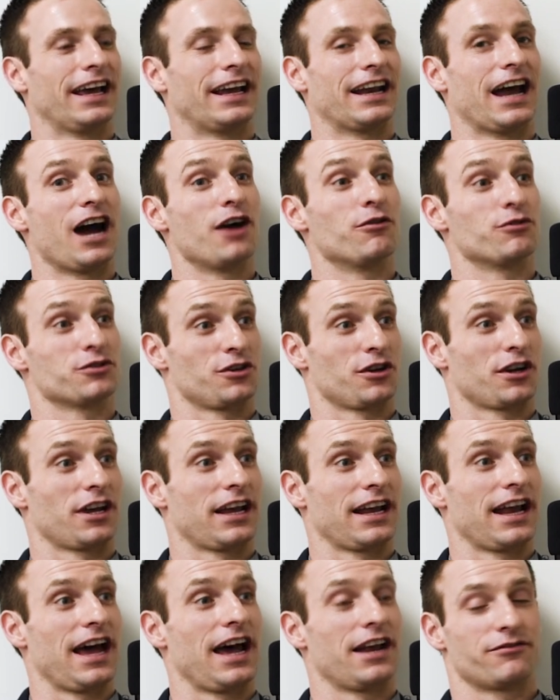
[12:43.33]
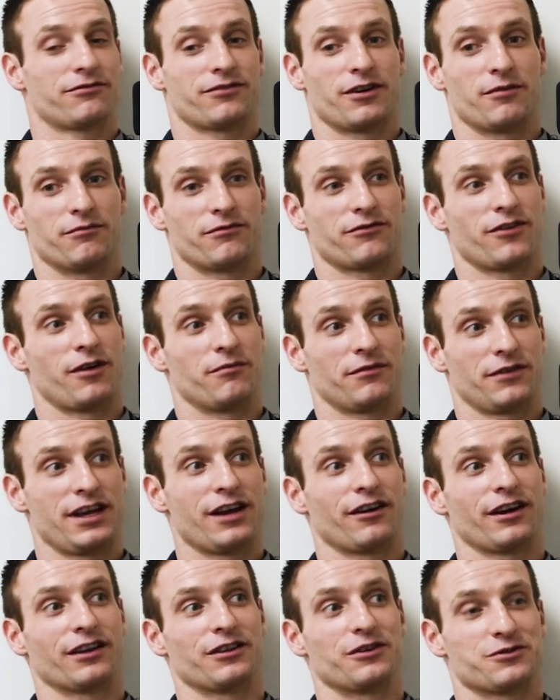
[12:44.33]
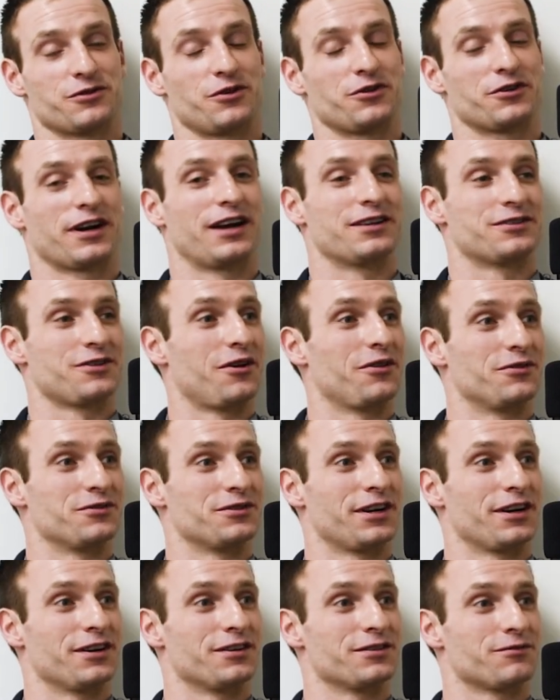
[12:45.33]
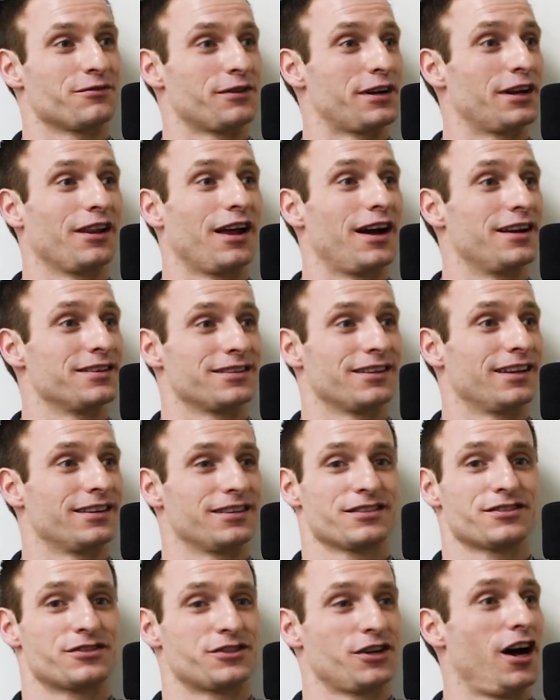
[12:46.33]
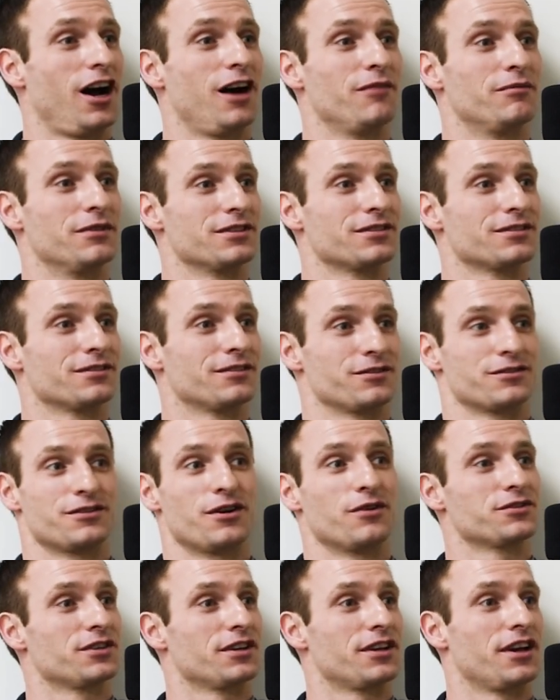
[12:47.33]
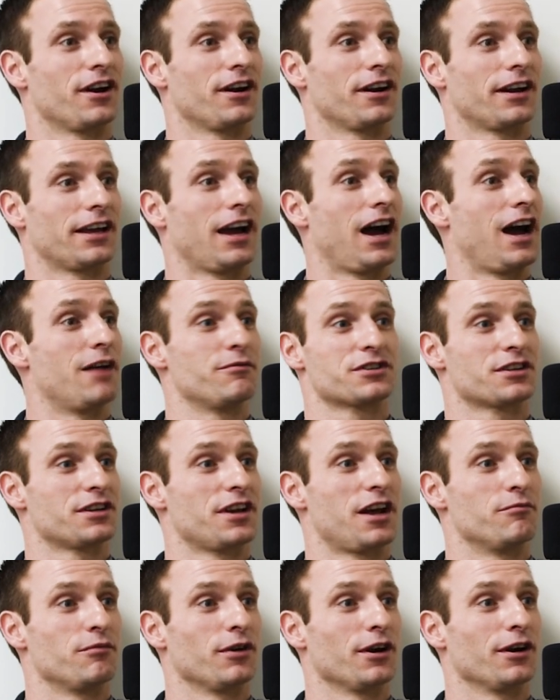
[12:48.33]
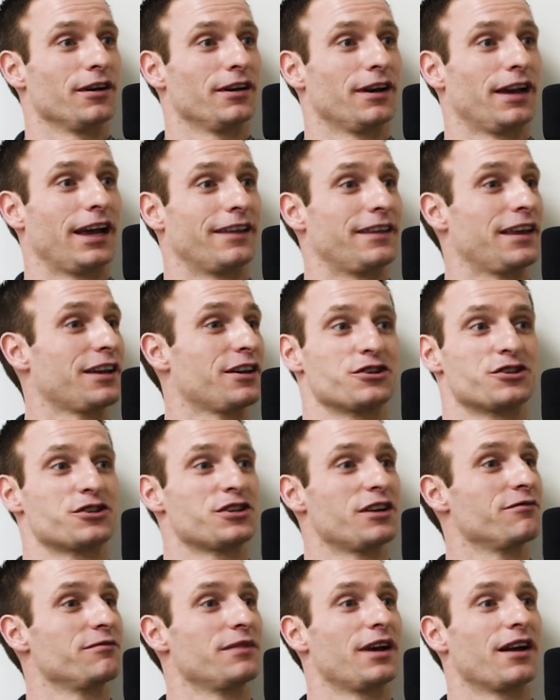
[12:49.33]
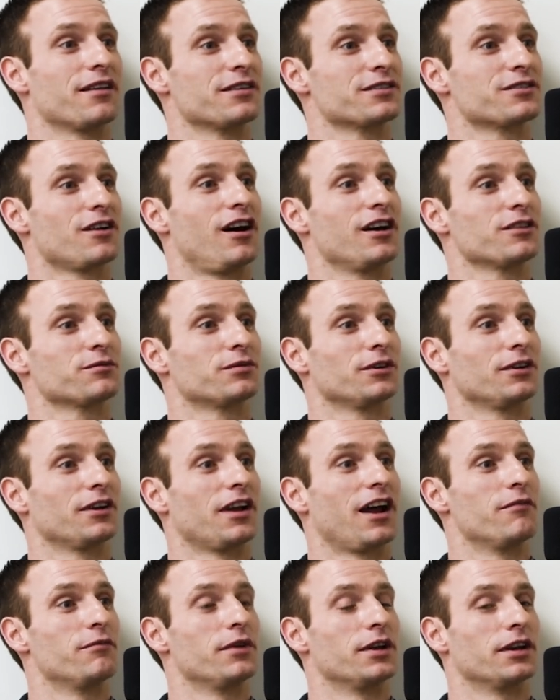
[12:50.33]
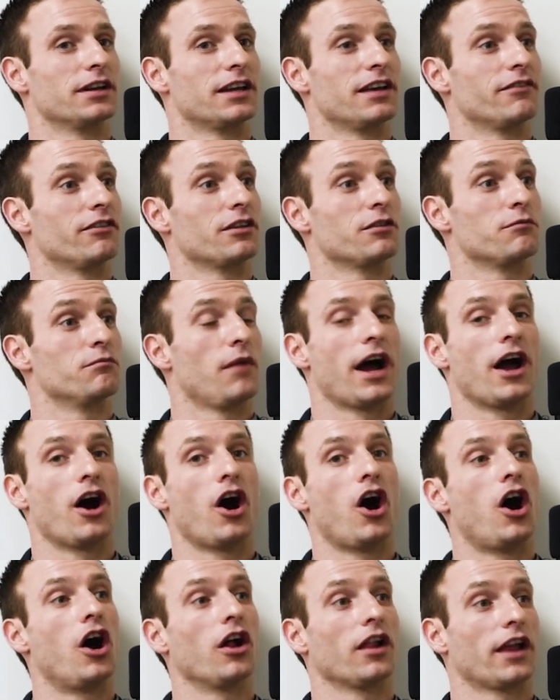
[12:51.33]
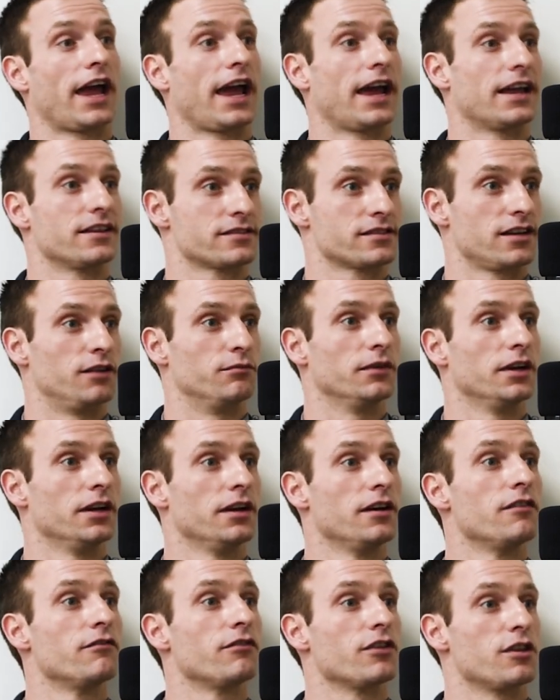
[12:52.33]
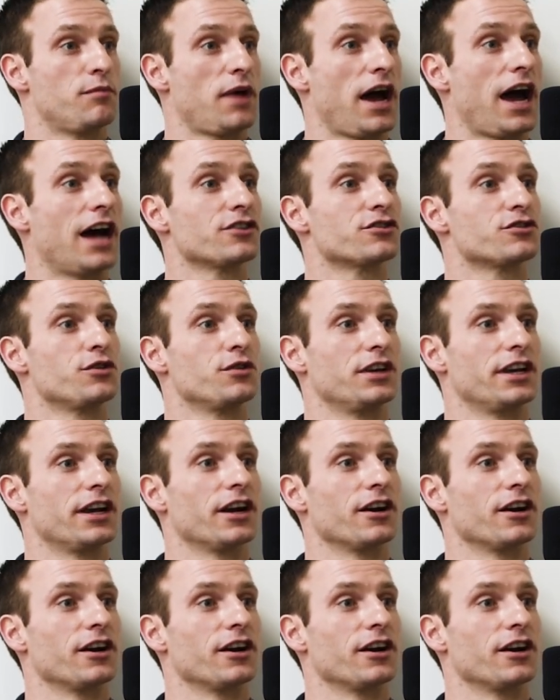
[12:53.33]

And I was yeah. looking at from from hearing those older heads all those years, realizing that this job is there's no security. I'm just a number, and they can yeah. just shift me out of this hospital. And I've been giving them my all and some for the past two right.